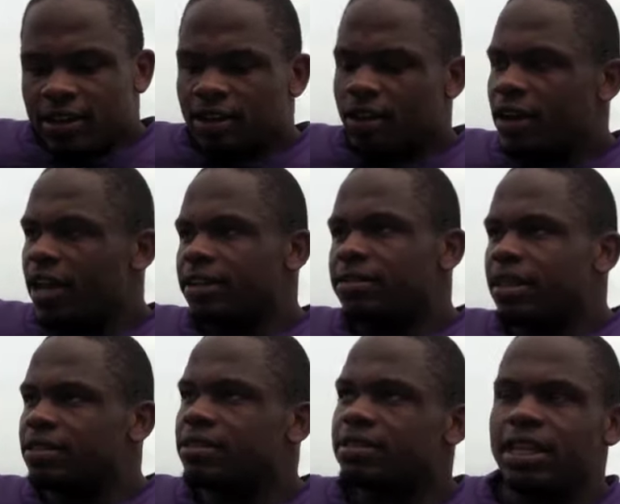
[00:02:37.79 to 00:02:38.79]
you know,
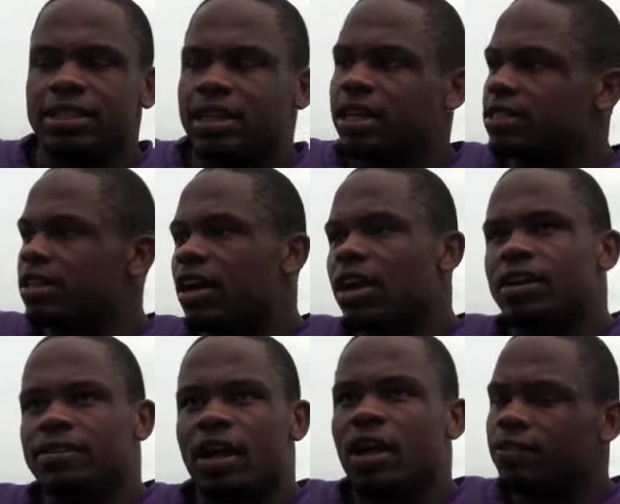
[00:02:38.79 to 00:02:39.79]
they took us all
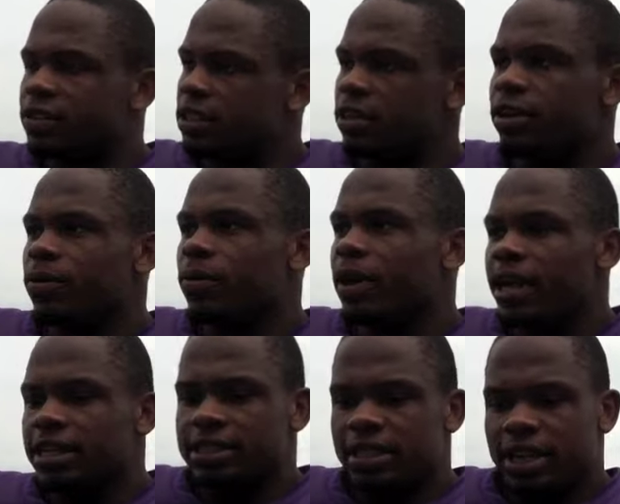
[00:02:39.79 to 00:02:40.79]
of us under their
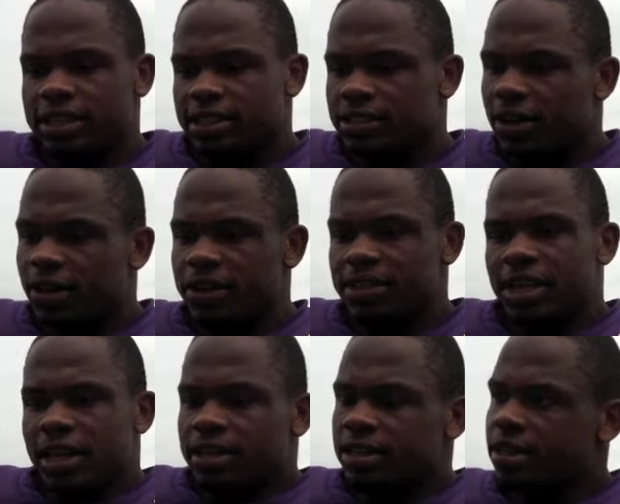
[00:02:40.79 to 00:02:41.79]
wings, and they just told us
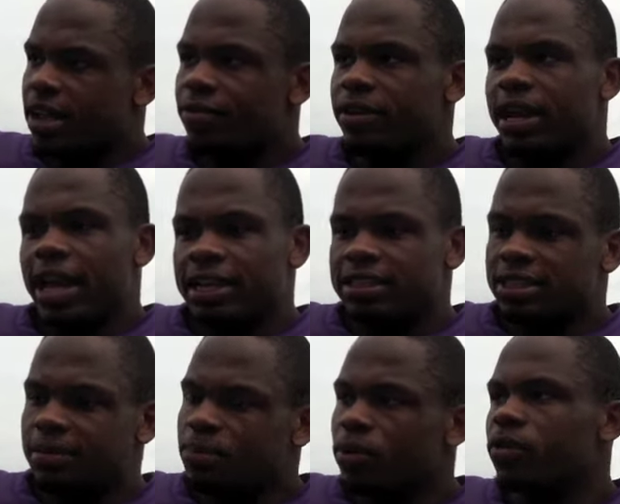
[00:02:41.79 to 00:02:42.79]
that every day
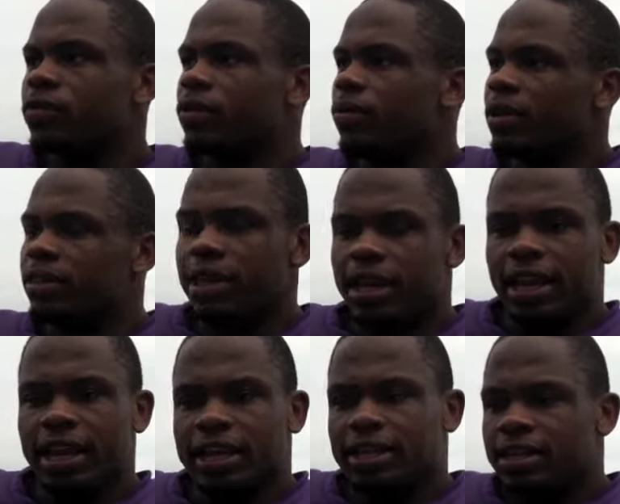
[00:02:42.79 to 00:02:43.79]
just improved on one thing.